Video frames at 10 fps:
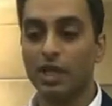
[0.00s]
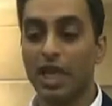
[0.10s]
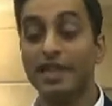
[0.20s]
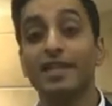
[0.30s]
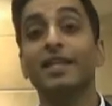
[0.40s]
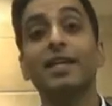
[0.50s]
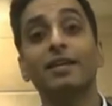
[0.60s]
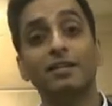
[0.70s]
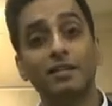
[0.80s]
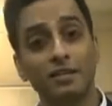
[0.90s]
And
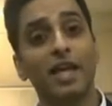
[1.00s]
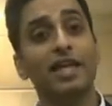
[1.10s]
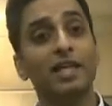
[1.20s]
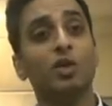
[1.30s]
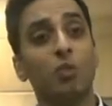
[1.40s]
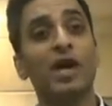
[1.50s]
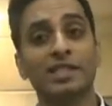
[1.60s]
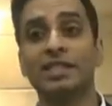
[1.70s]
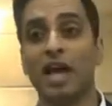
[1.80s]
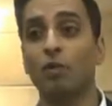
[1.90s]
thinking, like in the
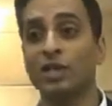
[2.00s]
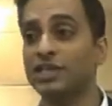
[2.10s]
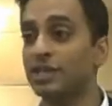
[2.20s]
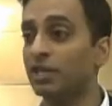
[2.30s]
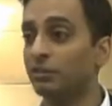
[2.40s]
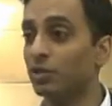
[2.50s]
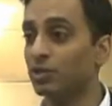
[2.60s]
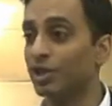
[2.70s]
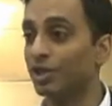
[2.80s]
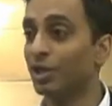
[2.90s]
West, how we study
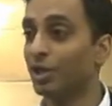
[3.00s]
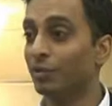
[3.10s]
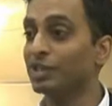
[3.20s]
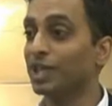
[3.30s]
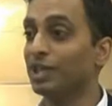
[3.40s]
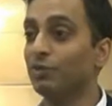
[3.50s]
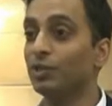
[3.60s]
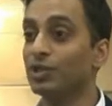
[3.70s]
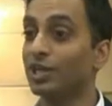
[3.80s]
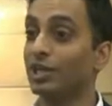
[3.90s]
music. We study
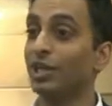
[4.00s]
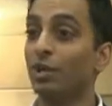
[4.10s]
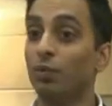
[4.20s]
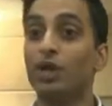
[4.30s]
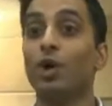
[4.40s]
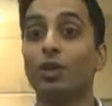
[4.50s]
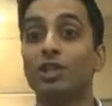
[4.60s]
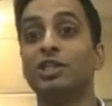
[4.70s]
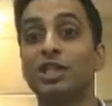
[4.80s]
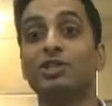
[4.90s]
music, we go to
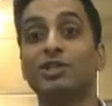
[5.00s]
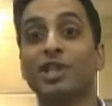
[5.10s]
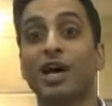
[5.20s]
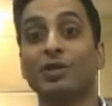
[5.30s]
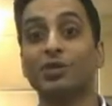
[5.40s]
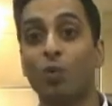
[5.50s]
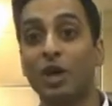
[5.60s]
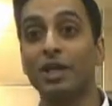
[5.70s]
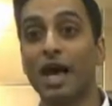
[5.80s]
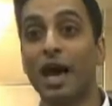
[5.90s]
the teacher's house
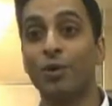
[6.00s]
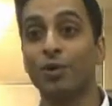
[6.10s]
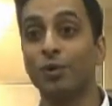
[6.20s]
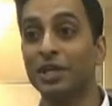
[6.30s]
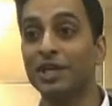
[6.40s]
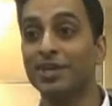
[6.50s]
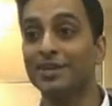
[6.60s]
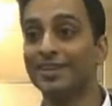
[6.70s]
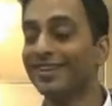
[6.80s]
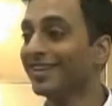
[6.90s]
1 hour a week.
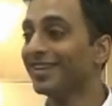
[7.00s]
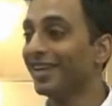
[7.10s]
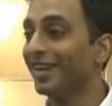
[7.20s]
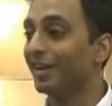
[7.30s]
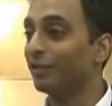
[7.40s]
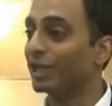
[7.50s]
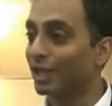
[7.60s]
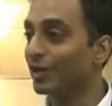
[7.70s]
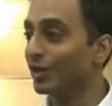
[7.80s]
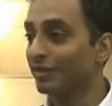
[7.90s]
We
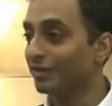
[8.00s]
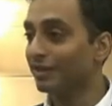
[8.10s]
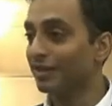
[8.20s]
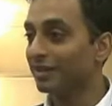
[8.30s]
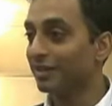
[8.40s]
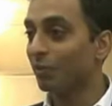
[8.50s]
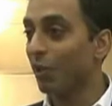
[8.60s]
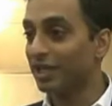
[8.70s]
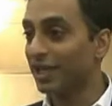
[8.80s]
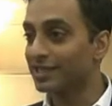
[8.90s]
learn
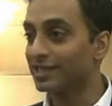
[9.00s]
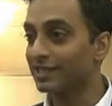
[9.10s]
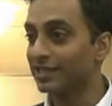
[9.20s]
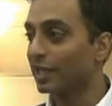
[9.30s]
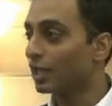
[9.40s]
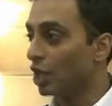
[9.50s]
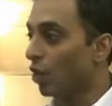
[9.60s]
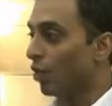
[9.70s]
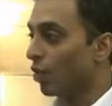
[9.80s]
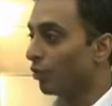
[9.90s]
one lesson,
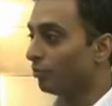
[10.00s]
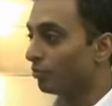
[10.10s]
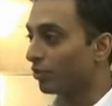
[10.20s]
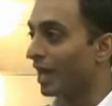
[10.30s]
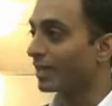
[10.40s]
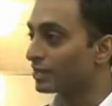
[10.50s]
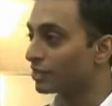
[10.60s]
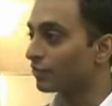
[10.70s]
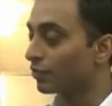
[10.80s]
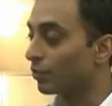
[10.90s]
go home,
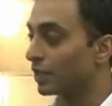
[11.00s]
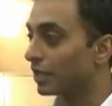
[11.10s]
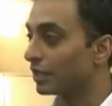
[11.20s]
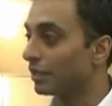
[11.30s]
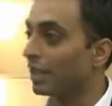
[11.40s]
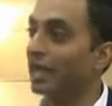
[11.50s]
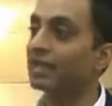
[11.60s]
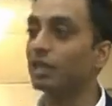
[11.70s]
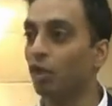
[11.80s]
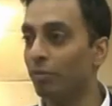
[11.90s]
practice for a week, and
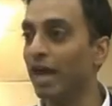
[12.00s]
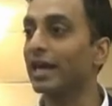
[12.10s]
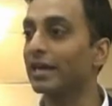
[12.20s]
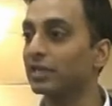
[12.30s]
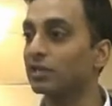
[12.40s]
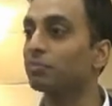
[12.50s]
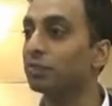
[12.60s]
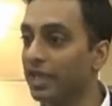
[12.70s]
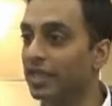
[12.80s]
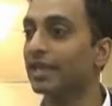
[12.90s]
then go back to
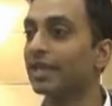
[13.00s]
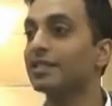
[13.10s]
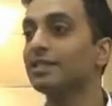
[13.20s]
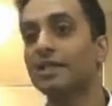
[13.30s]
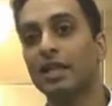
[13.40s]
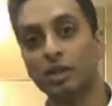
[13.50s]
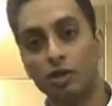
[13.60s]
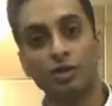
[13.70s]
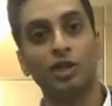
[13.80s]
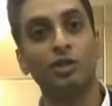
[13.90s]
play that lesson and then
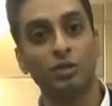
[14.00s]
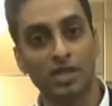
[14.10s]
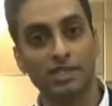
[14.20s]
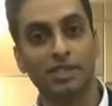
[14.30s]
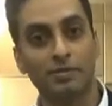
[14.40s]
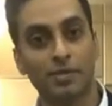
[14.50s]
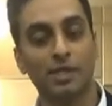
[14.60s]
learn the new lesson.